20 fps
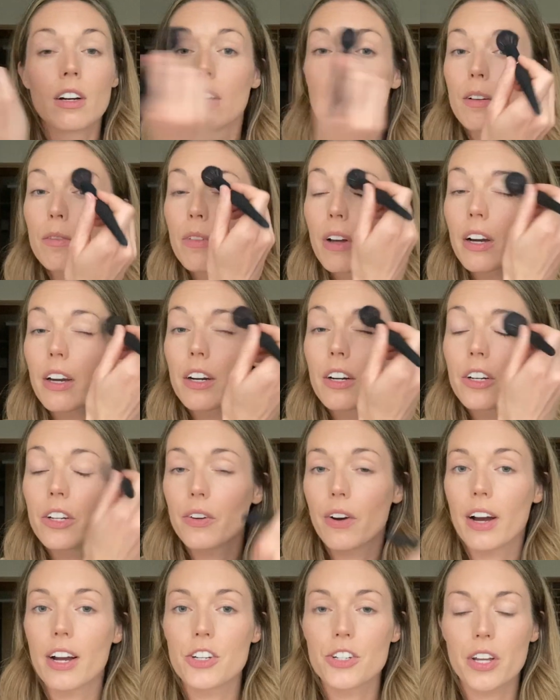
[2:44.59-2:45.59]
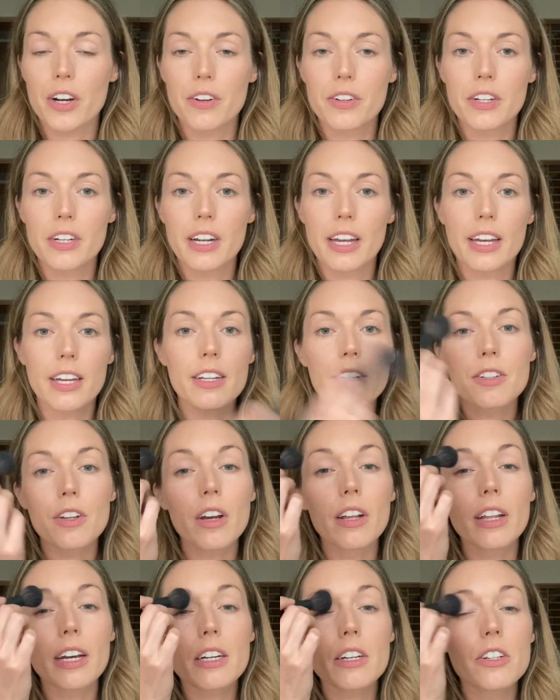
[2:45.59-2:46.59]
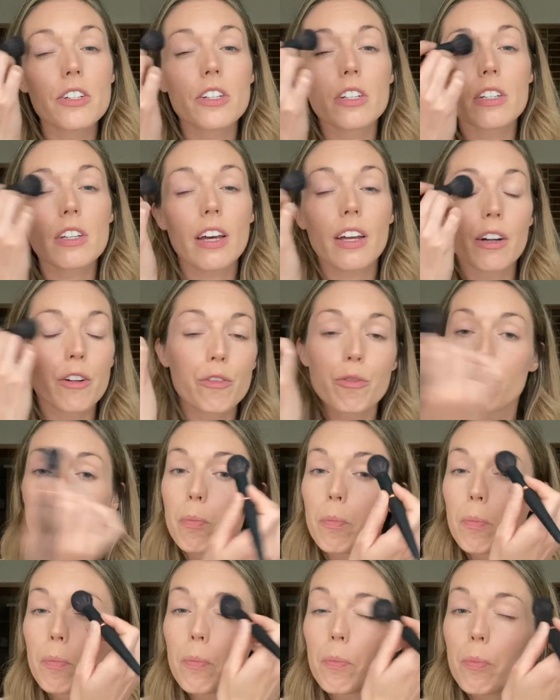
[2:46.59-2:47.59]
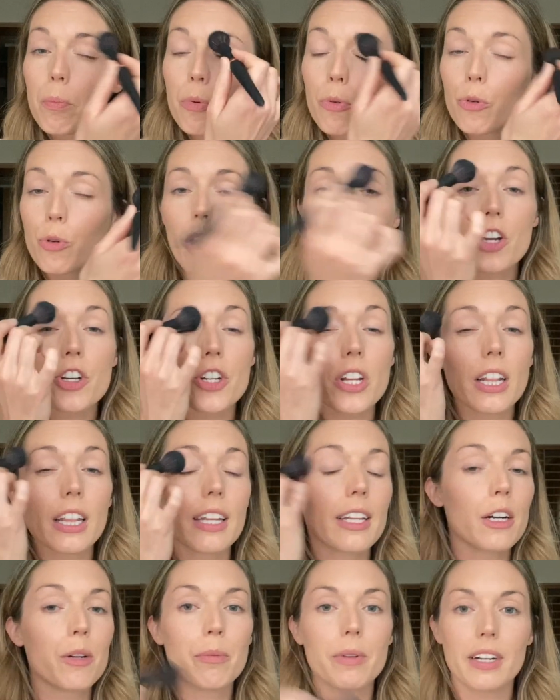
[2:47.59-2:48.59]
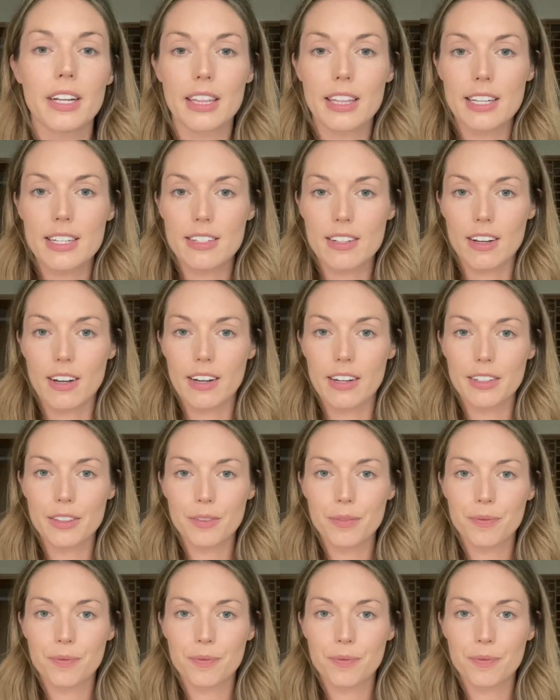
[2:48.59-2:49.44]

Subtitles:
I'm not gonna do eyeshadow today, so I like to just kind of brush a little bit of this on.